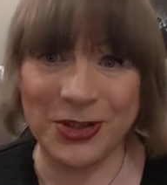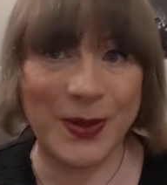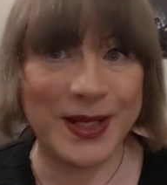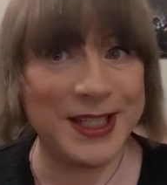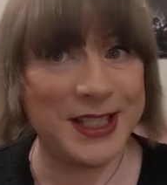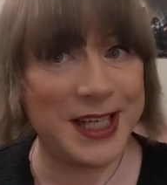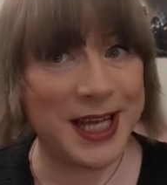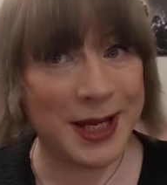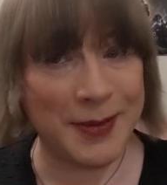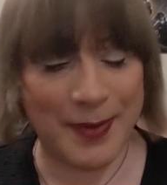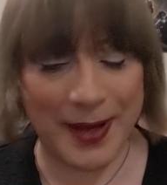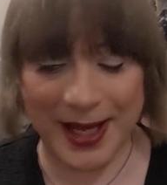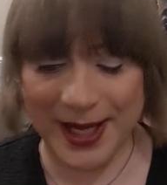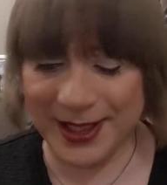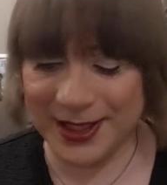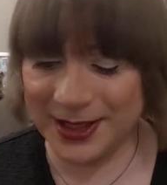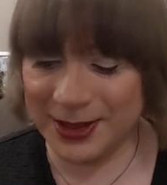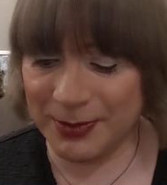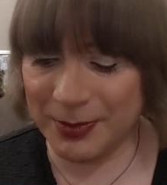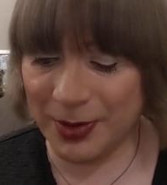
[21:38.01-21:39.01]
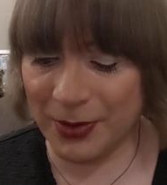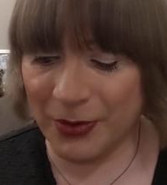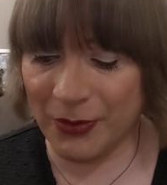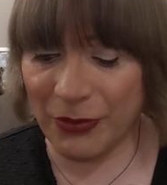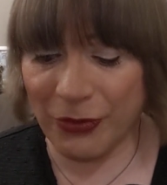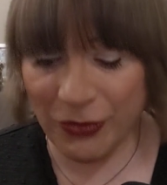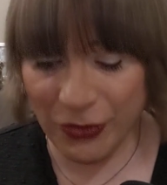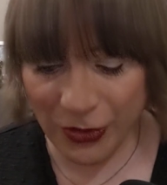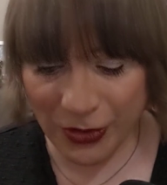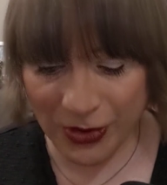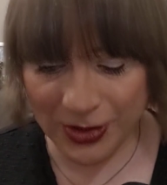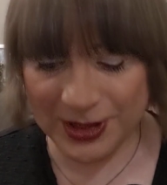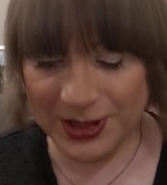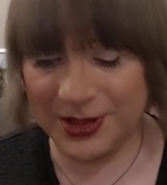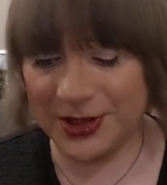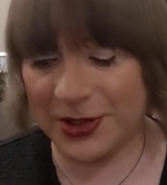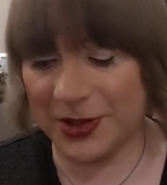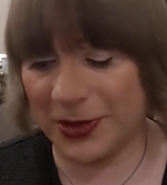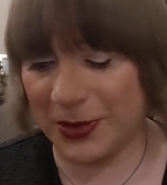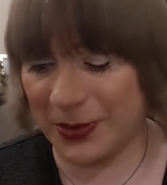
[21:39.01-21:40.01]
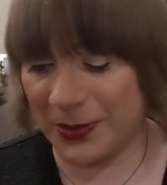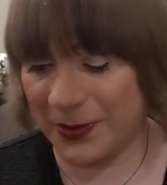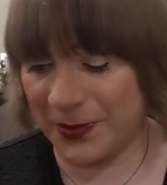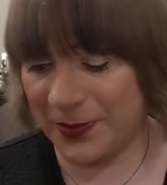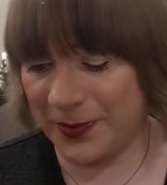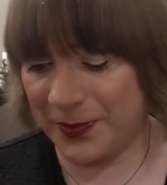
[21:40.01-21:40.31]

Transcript: 28 pages, but 42.